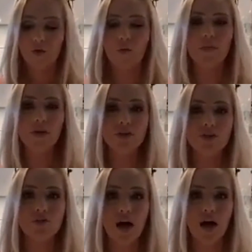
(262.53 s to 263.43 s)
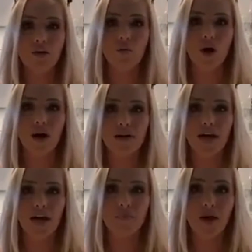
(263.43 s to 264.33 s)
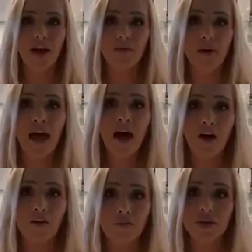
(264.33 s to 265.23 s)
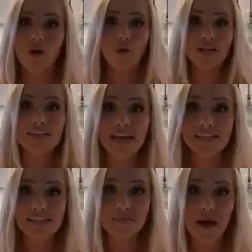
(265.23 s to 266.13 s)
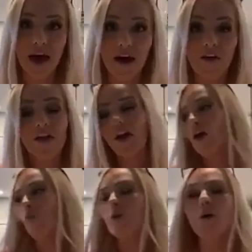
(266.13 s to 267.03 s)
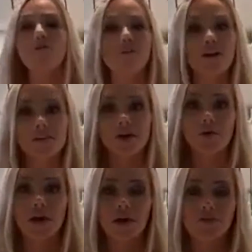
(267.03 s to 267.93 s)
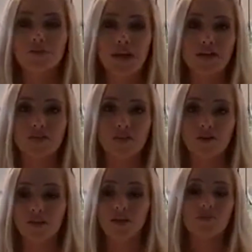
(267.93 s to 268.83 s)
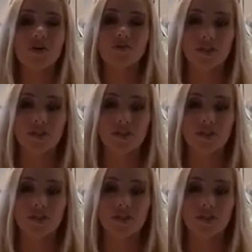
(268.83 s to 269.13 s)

Women do not want a pen pal. We don't want a texting pal. We quite frankly don't care if you text us all day or if you don't